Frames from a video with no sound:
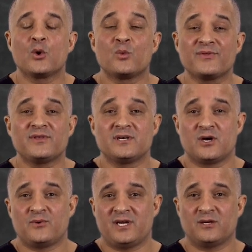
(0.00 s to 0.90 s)
With the
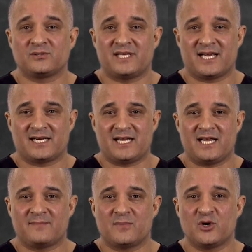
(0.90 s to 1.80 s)
no-needle
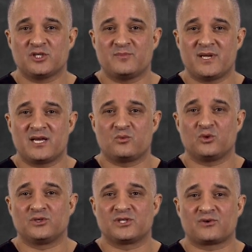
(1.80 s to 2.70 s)
technique, most men
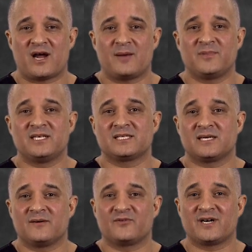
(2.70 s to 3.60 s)
will describe the
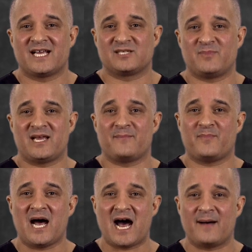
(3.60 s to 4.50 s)
discomfort as being
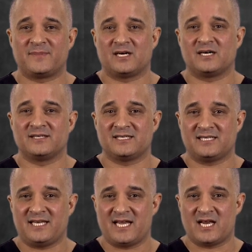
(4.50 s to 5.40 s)
popped on the
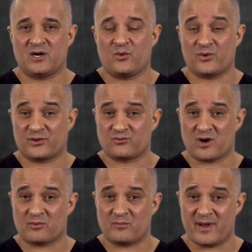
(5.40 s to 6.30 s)
skin with a
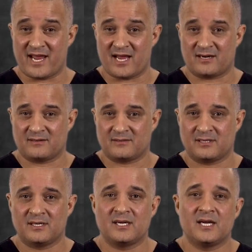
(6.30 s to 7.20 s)
rubber band.
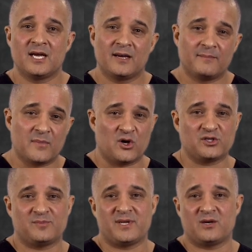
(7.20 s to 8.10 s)

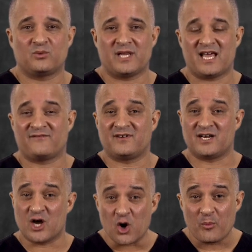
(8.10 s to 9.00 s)
Most men will have
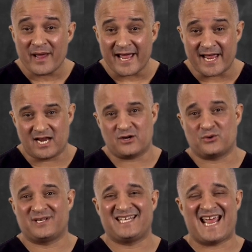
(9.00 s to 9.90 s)
no pain
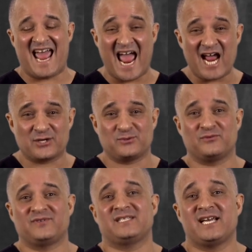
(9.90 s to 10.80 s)
during the
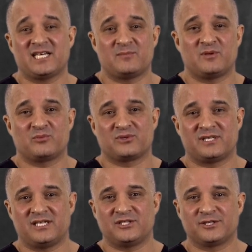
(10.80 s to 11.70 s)
actual vasectomy
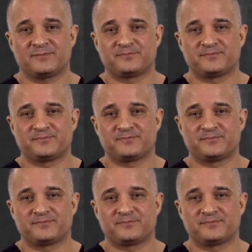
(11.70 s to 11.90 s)
procedure.